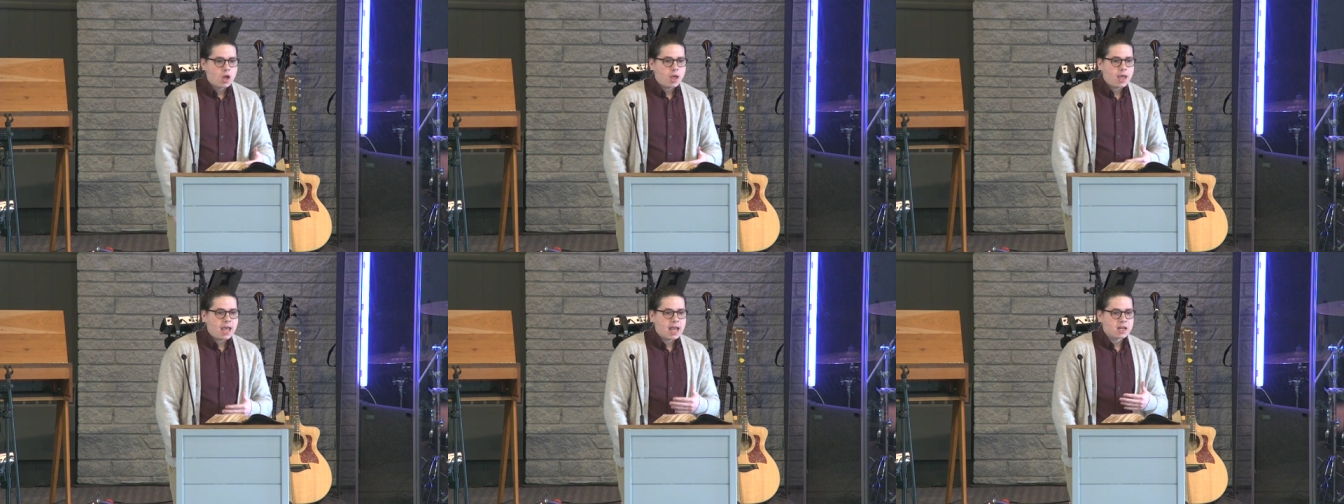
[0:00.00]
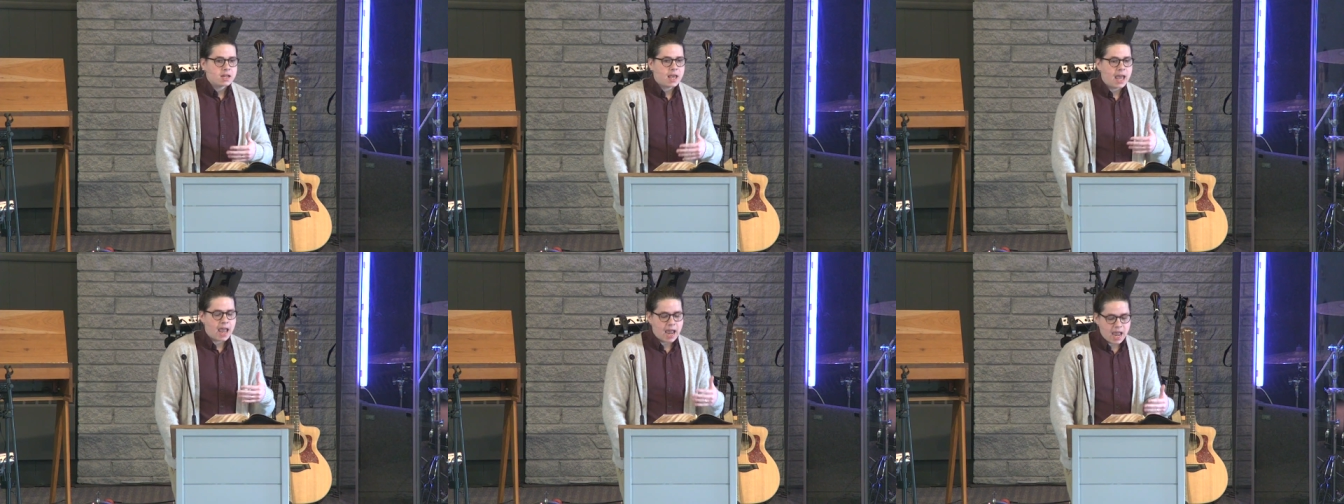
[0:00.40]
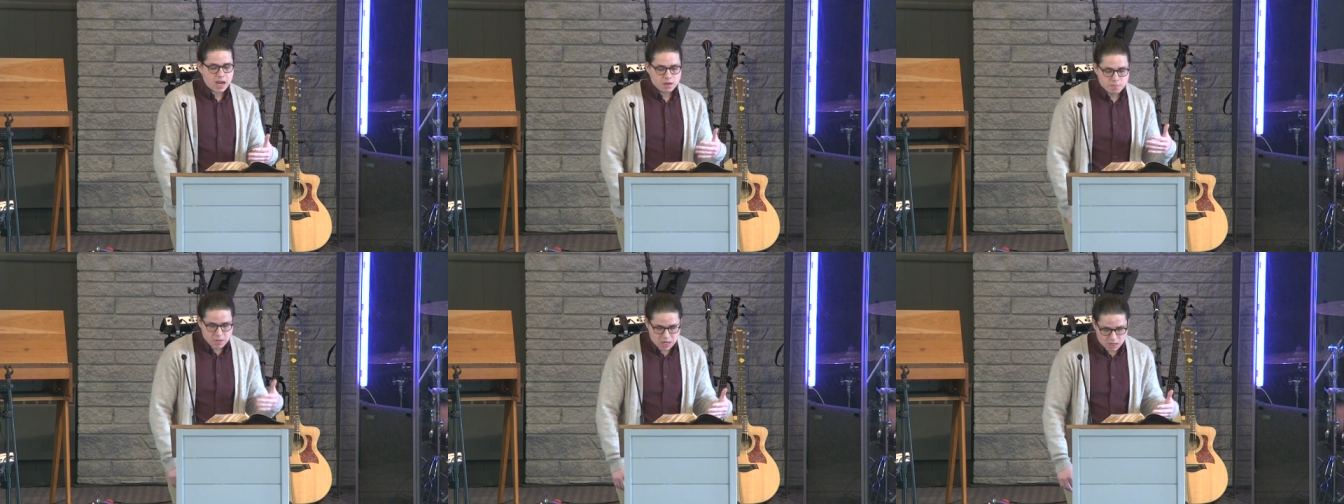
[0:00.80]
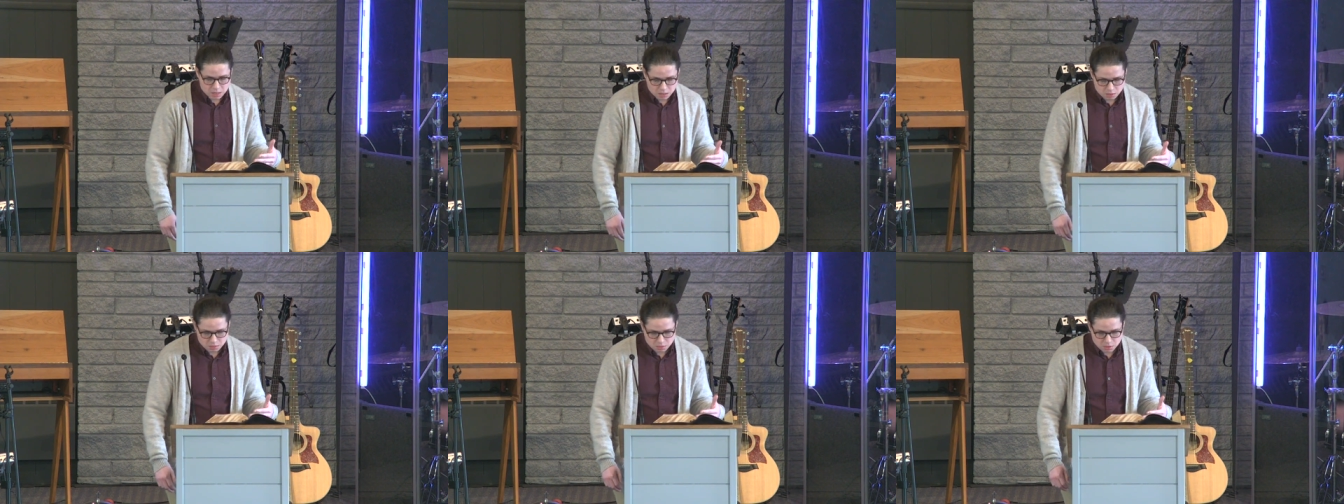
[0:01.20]
it can mean,
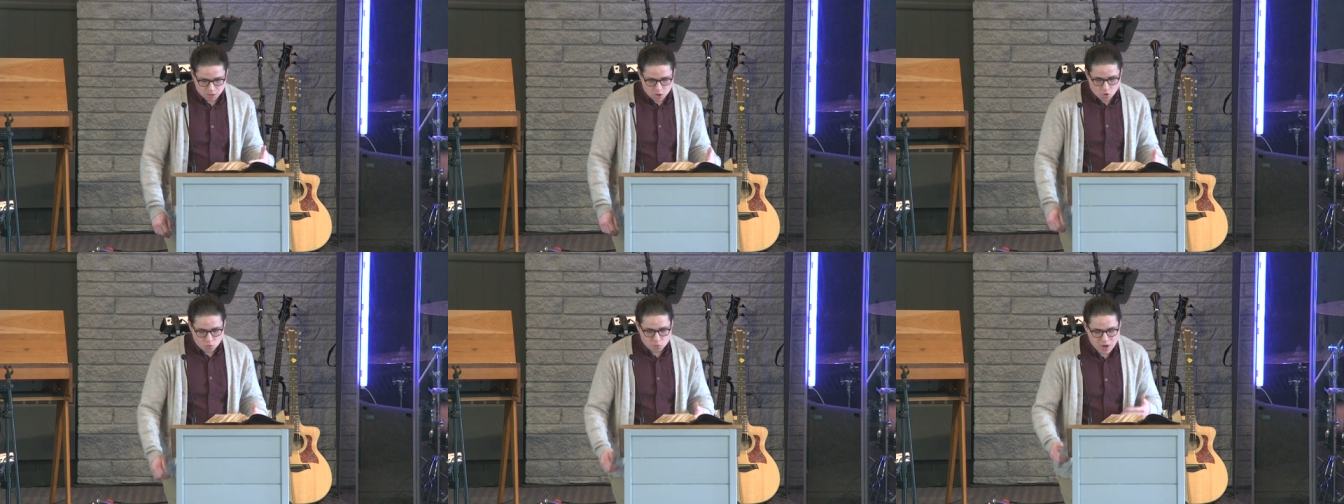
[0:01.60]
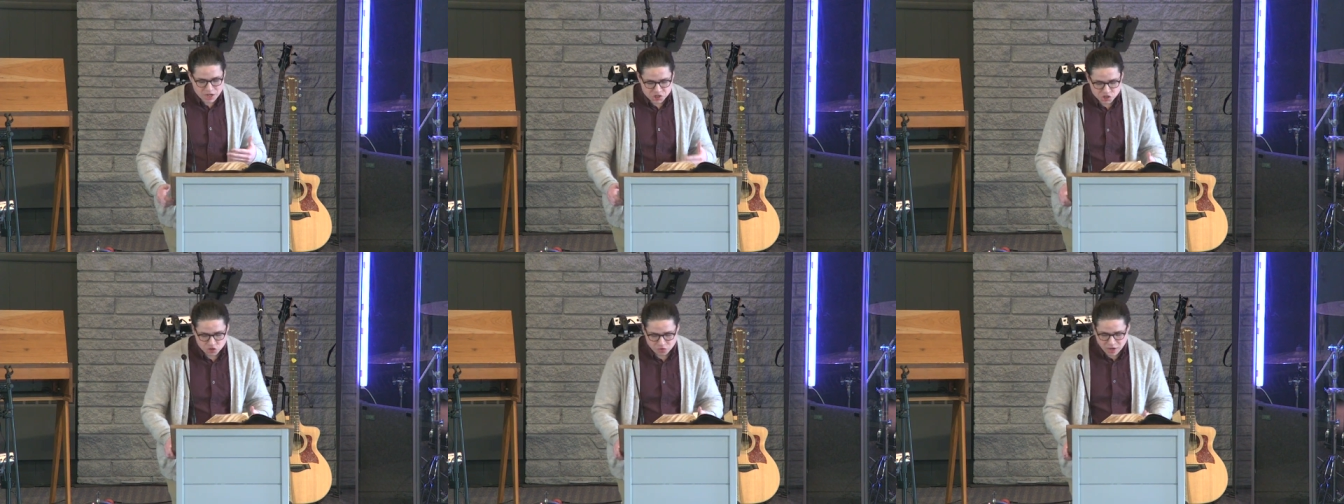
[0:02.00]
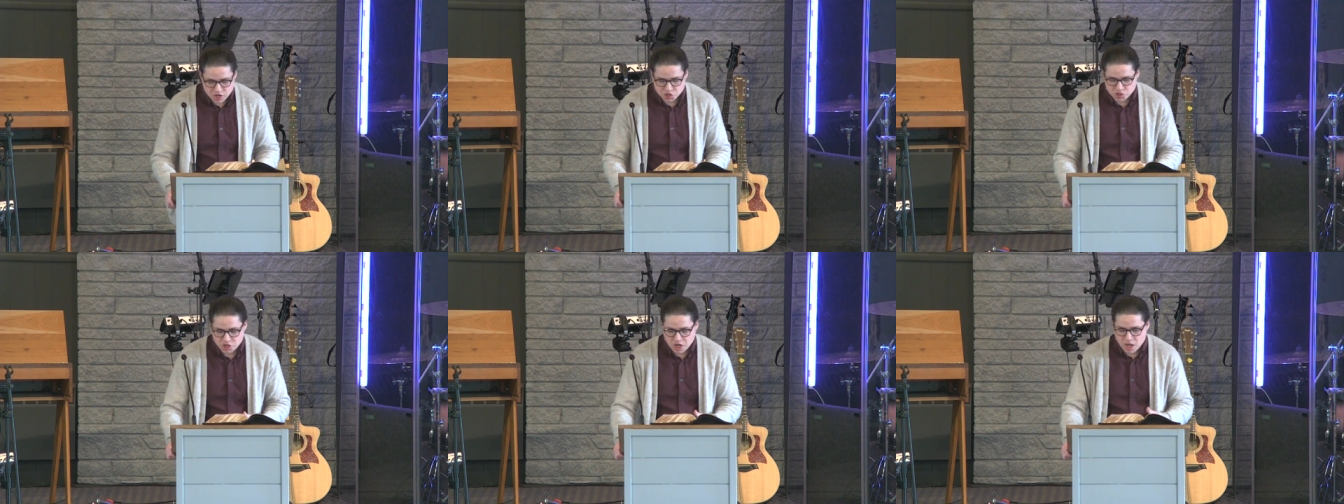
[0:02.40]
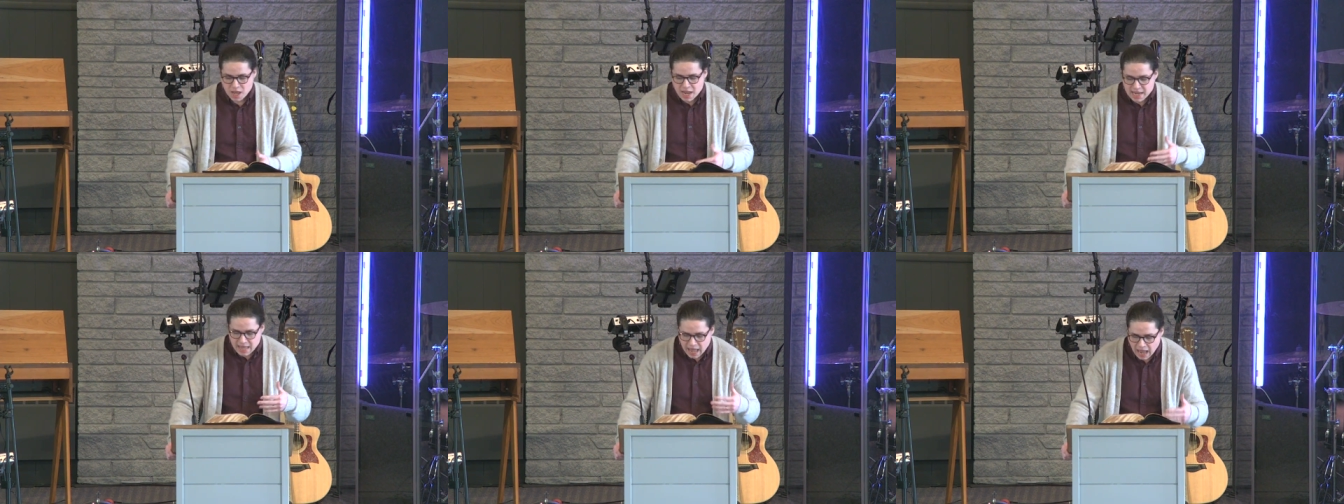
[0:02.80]
restoration
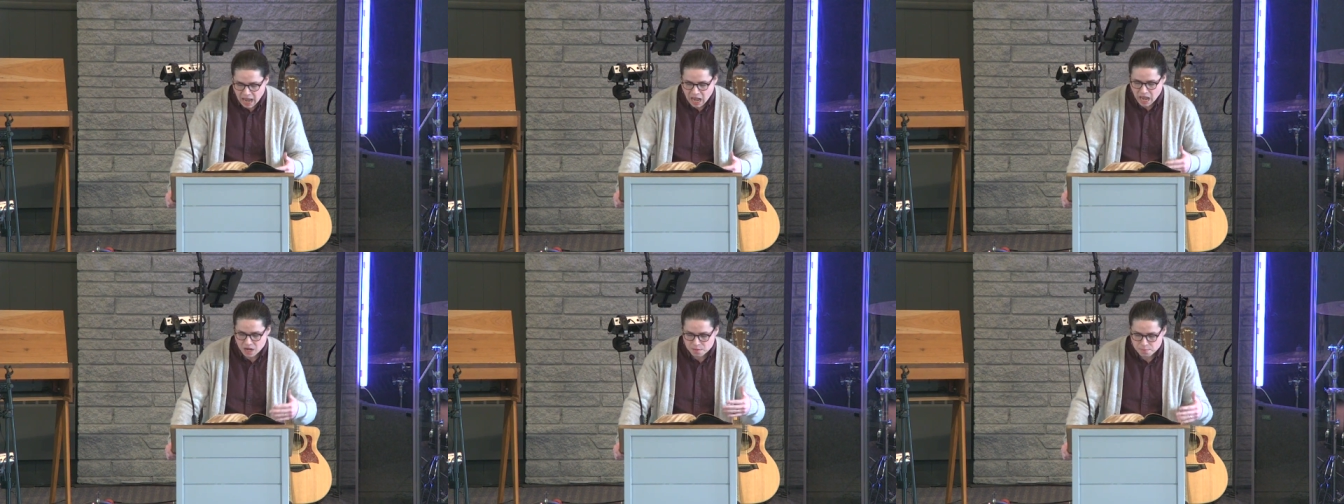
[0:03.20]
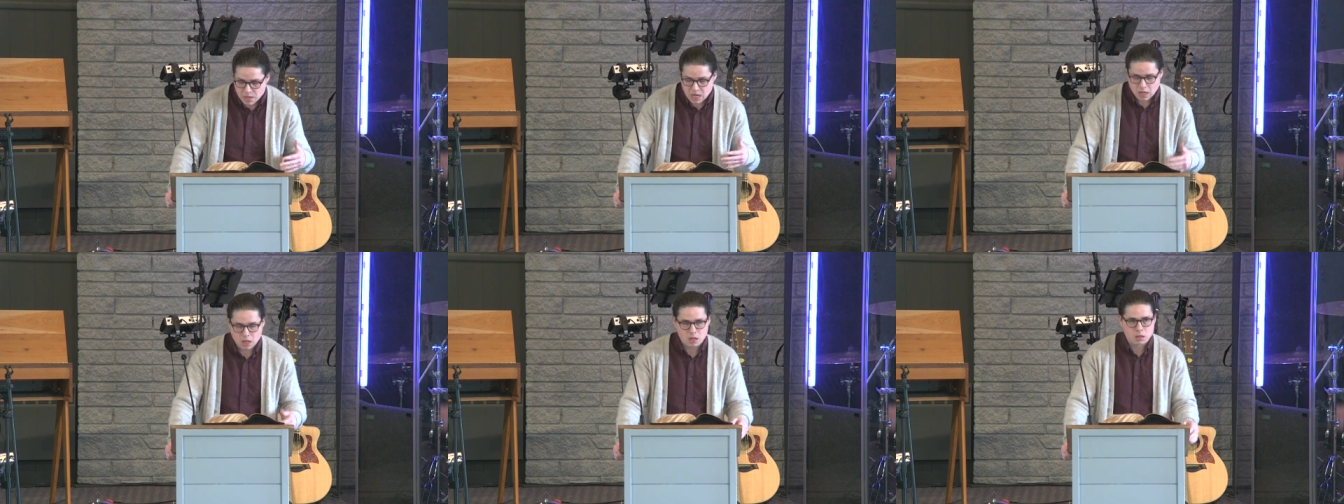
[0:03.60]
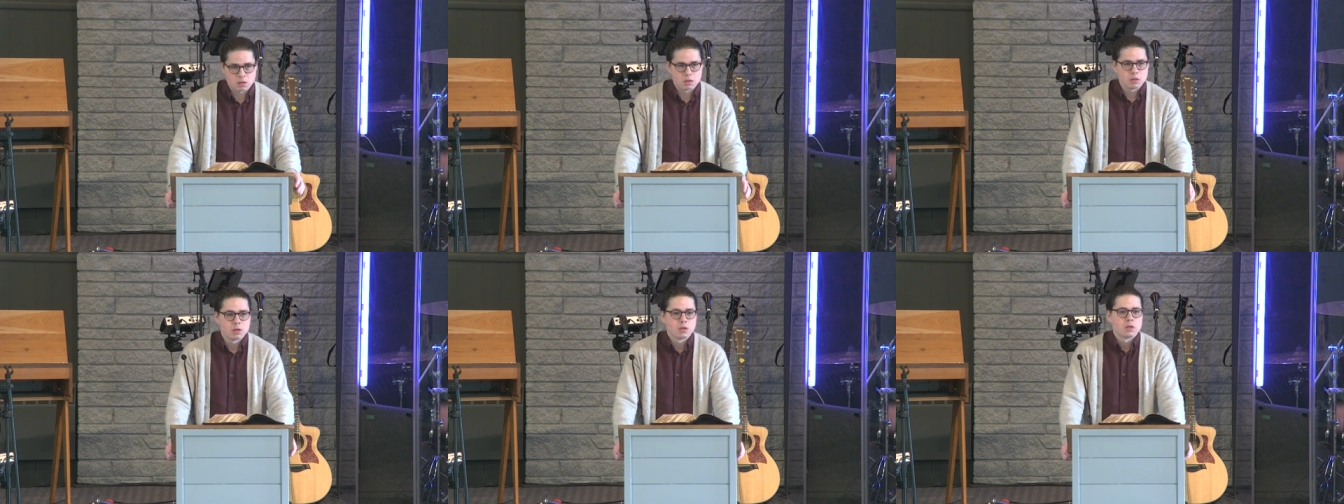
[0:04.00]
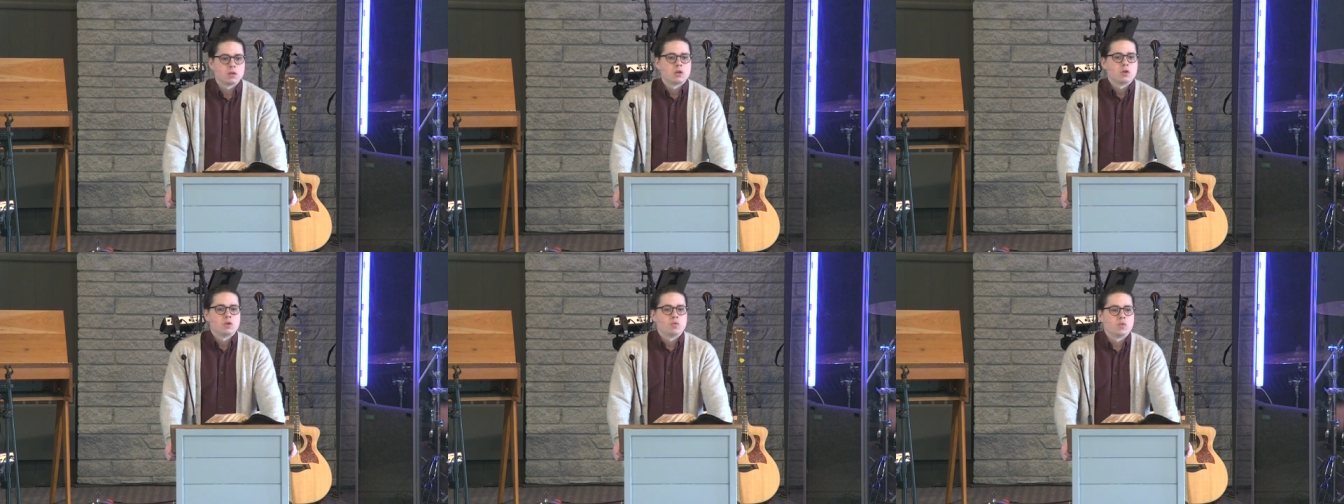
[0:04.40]
can mean
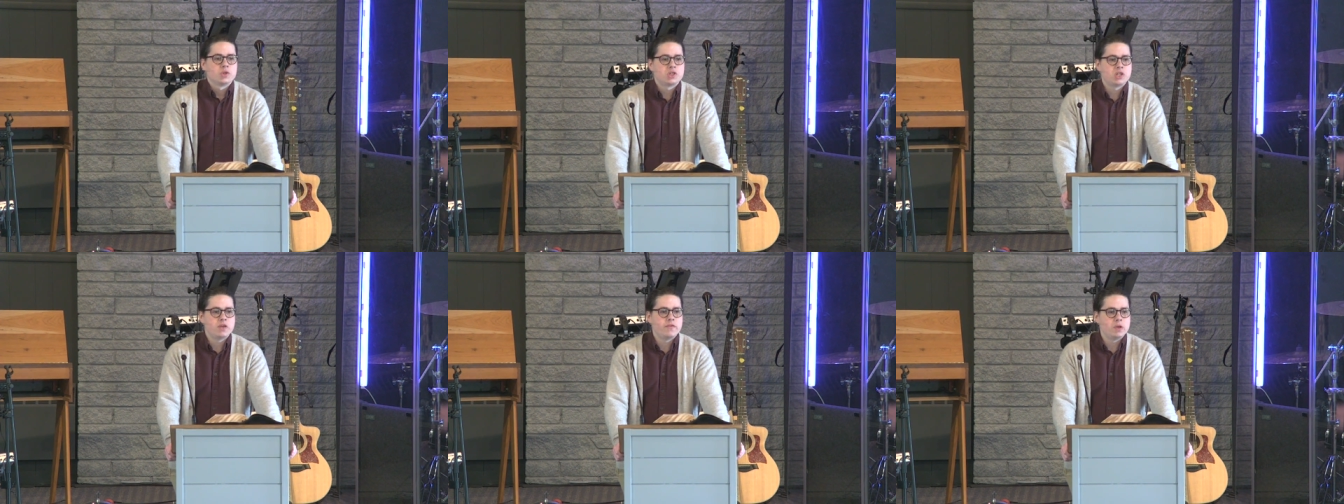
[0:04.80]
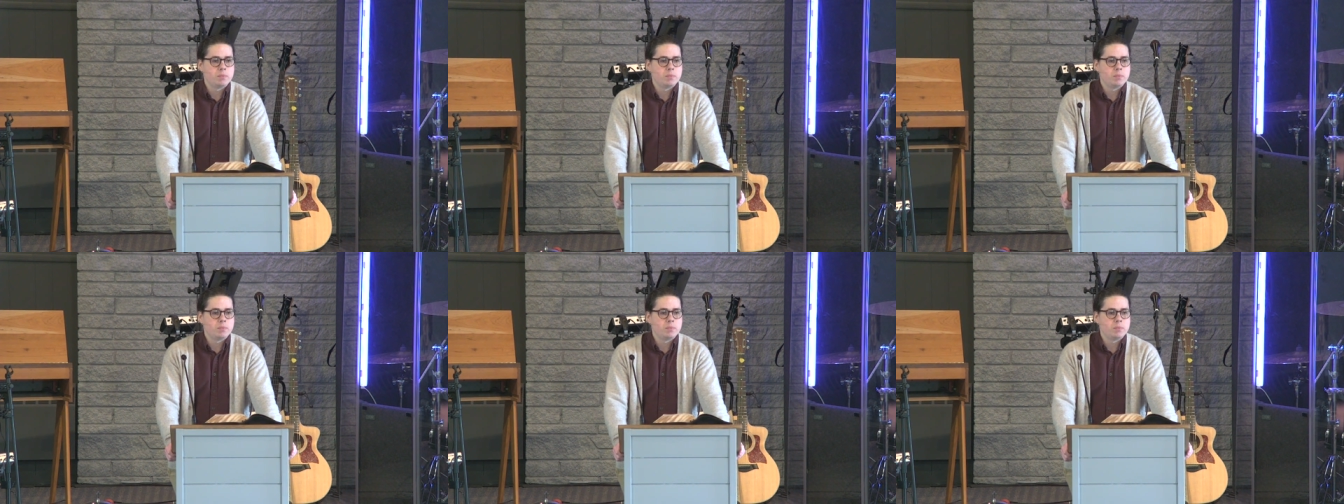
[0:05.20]
receiving